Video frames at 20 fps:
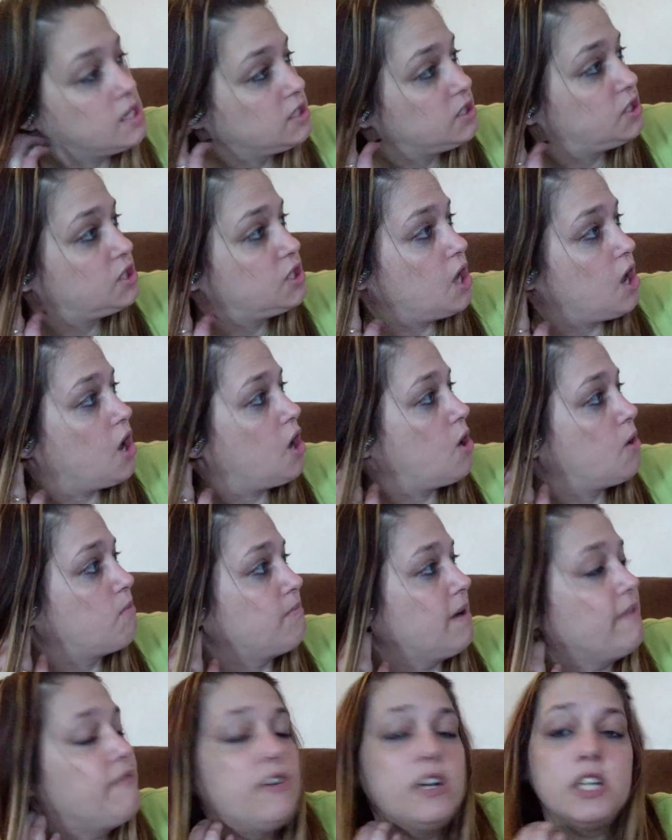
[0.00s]
So
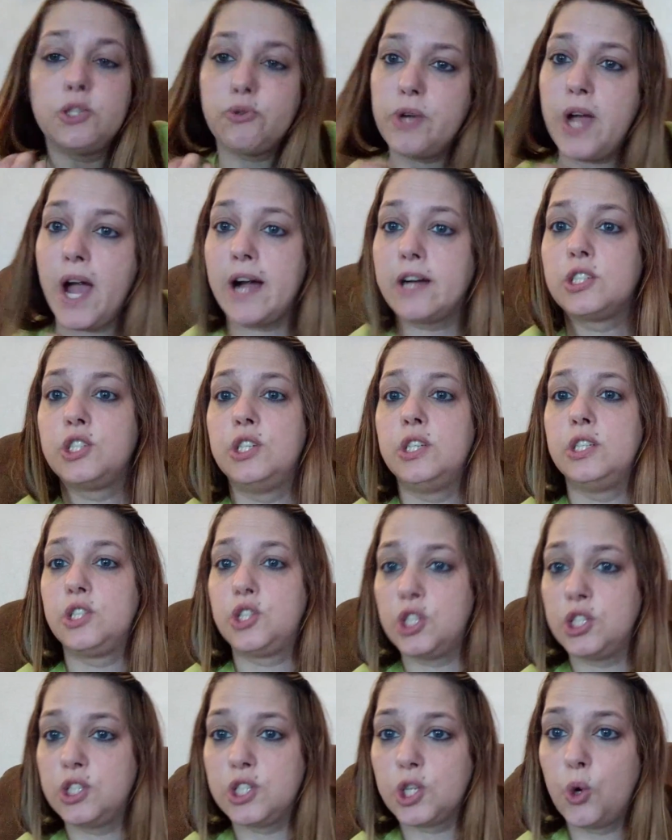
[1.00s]
my first reaction is just